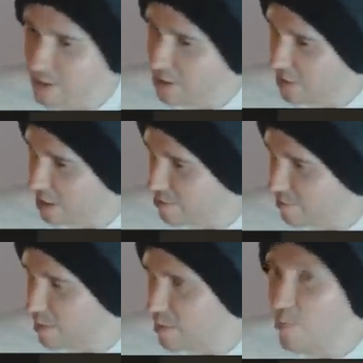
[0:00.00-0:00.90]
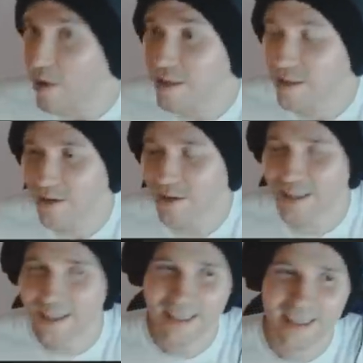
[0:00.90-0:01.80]
there's nothing else for me to press. All
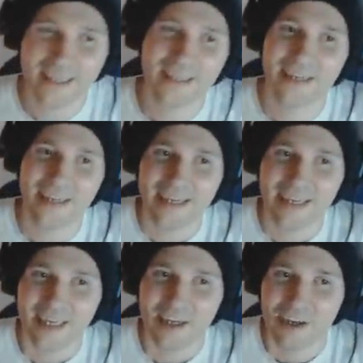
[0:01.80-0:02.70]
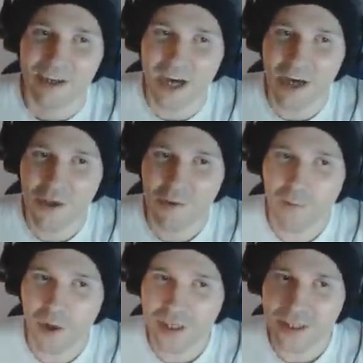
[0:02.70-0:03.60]
right. Yeah, I think
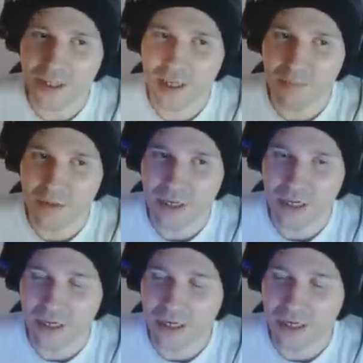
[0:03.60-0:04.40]
Wally's going to be